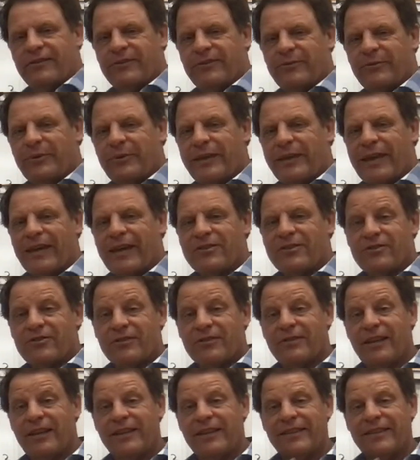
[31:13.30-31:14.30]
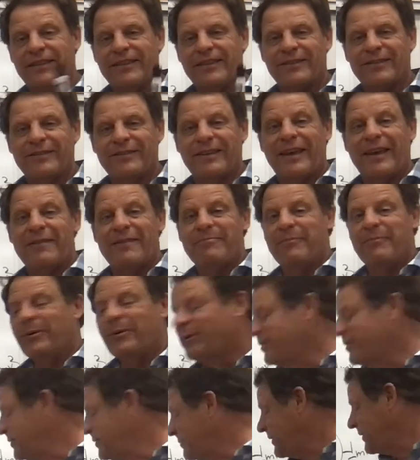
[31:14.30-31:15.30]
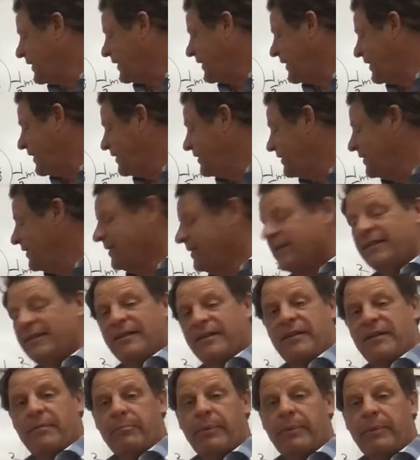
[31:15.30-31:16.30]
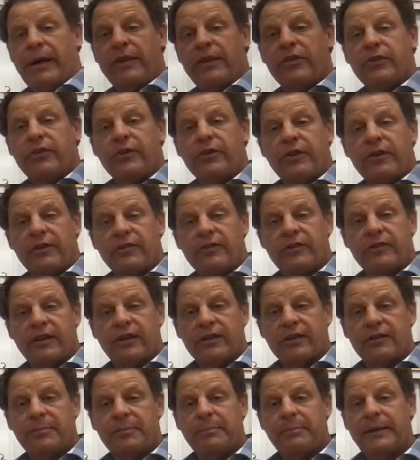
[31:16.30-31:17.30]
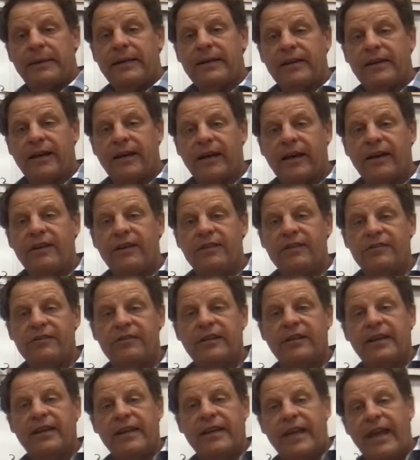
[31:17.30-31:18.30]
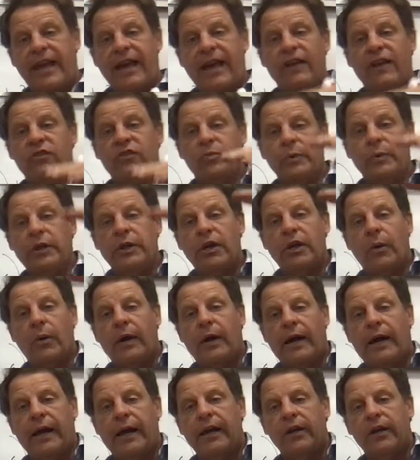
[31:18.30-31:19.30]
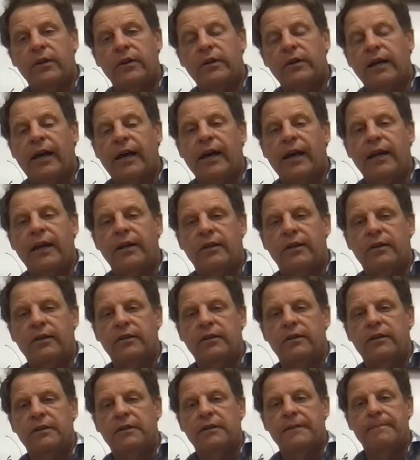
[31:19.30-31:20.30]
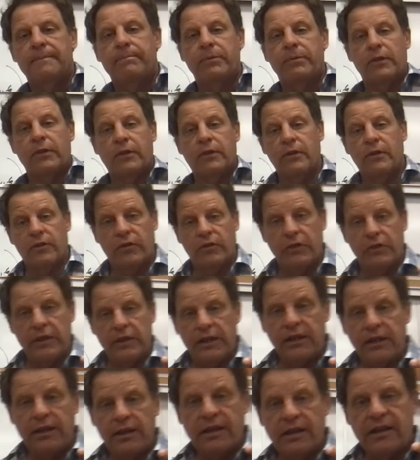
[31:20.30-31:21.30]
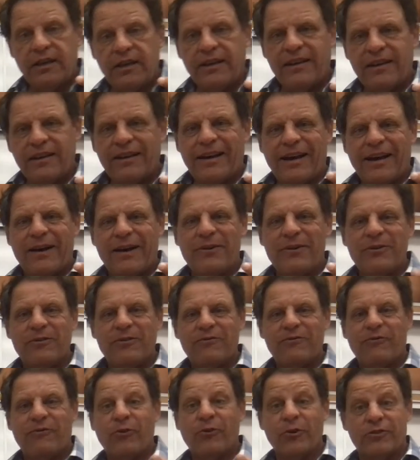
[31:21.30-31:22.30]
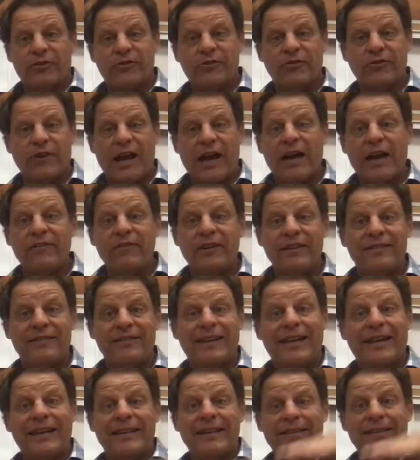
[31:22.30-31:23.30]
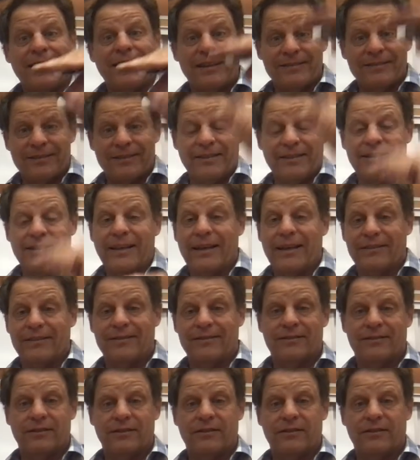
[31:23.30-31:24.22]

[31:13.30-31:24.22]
We can't just take this and multiply it by 36, because as we go higher and higher, the force of gravity is getting less and less.